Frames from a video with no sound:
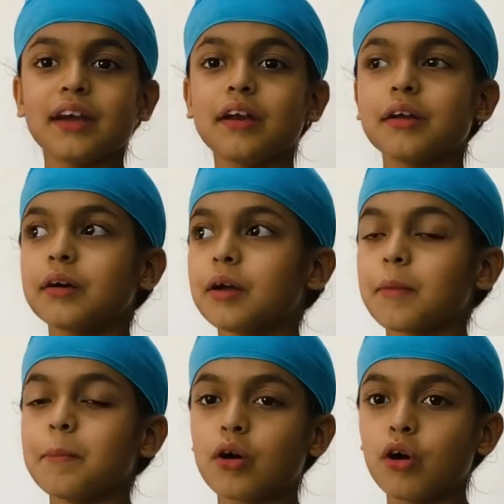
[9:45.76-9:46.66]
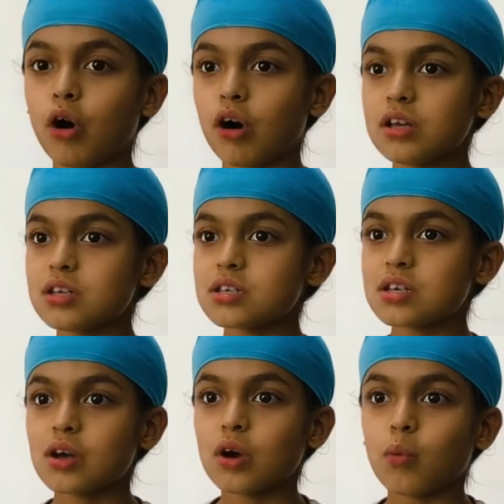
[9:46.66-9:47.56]
like it because
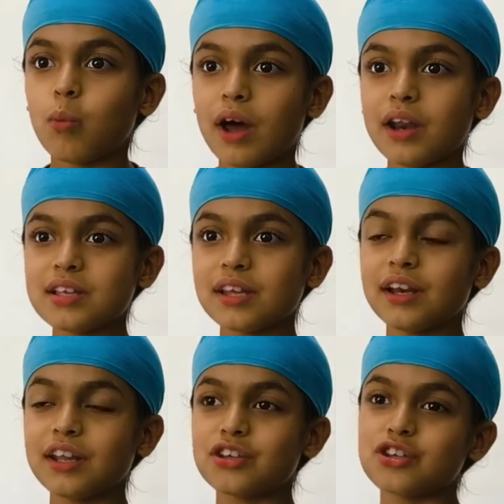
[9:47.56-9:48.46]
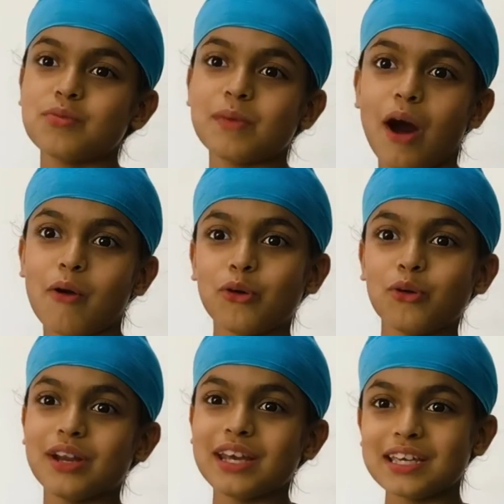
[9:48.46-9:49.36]
one is it teaches me how
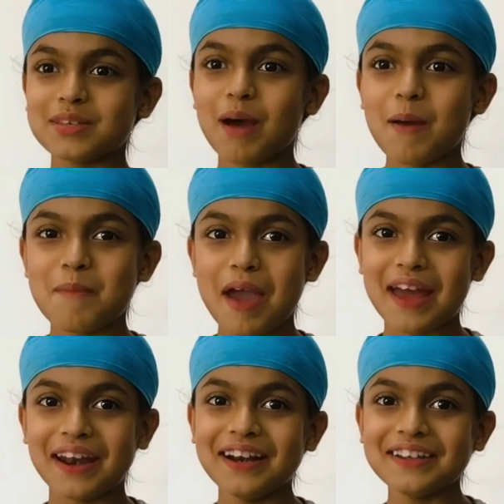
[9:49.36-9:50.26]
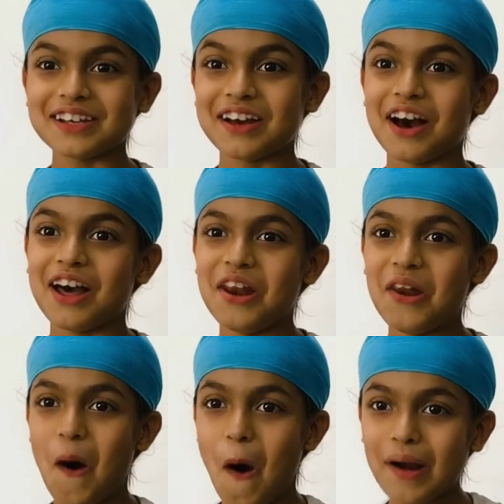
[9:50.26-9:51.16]
to tease my parents a
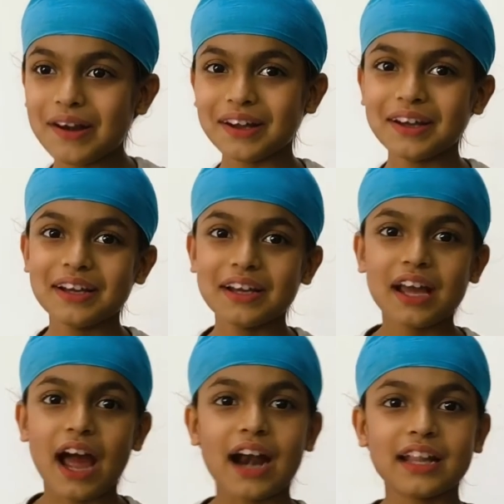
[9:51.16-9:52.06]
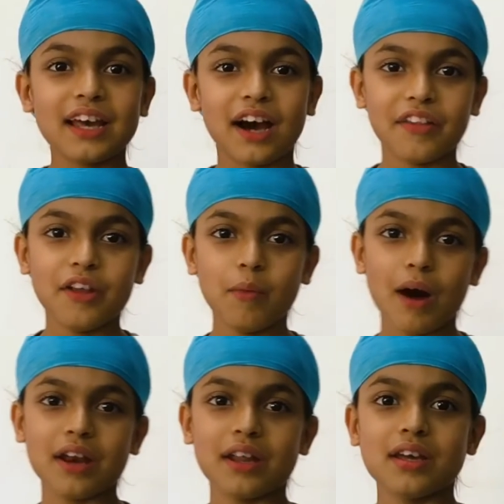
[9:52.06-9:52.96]
lot and the other
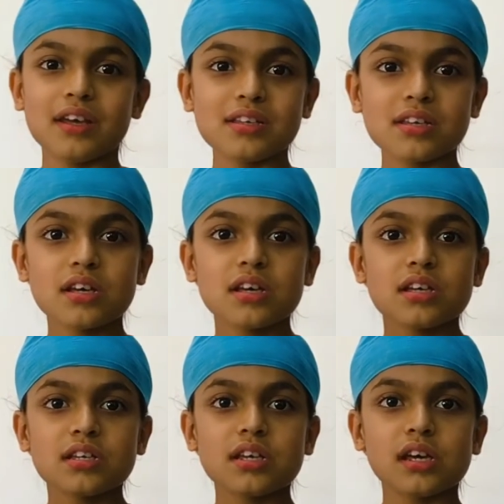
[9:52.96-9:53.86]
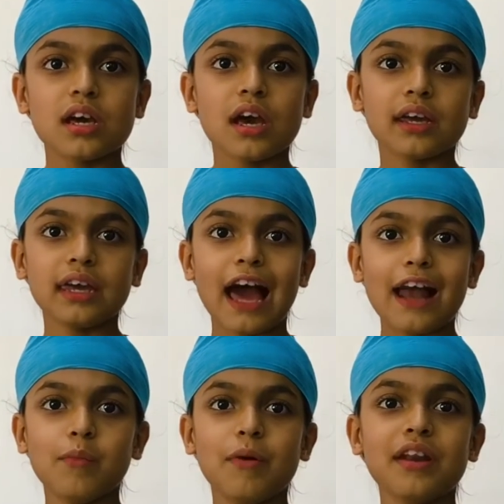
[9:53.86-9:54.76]
one is see
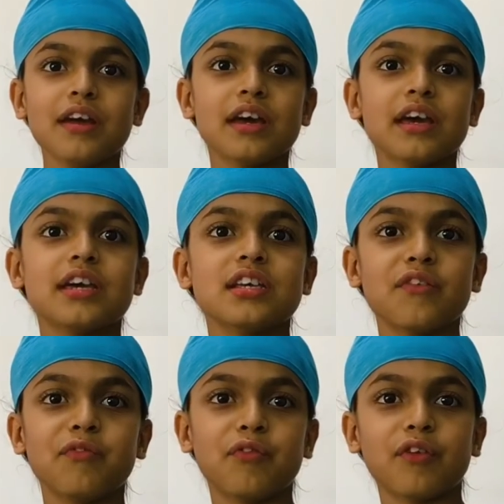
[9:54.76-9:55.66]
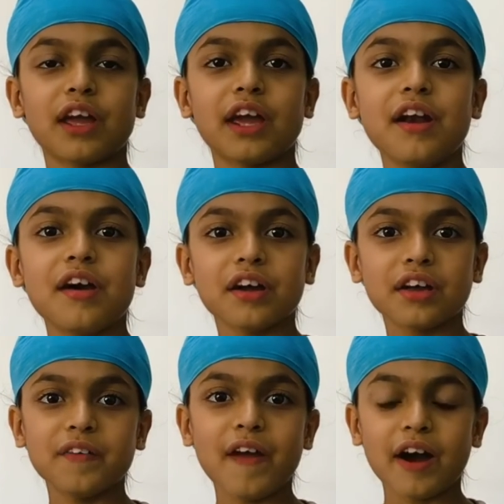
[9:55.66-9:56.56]
Calvin he's afraid
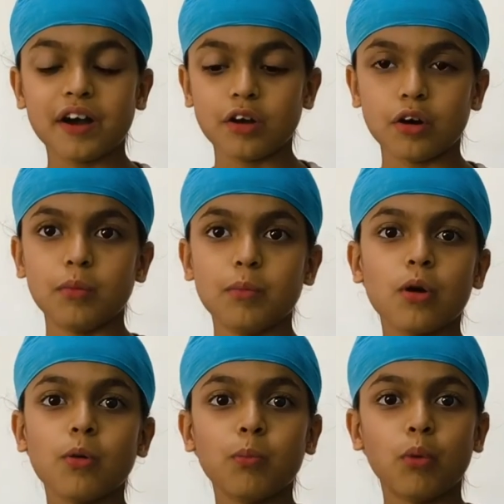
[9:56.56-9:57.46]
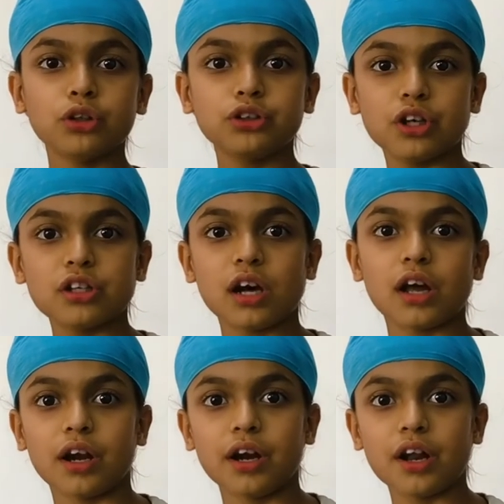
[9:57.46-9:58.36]
that um, monsters
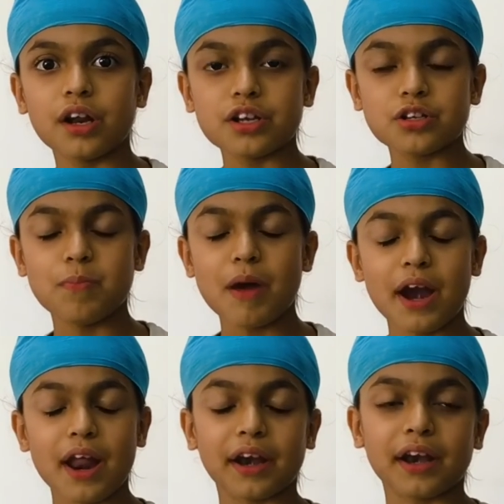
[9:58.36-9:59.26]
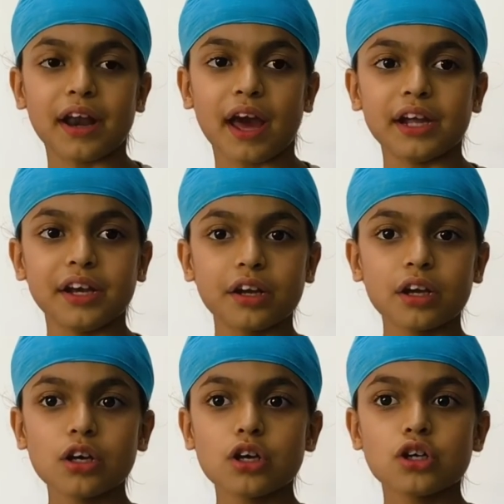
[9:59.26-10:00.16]
are under his bed at night
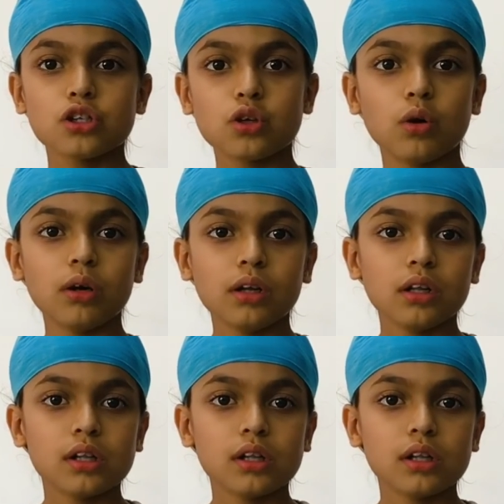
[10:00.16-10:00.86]
so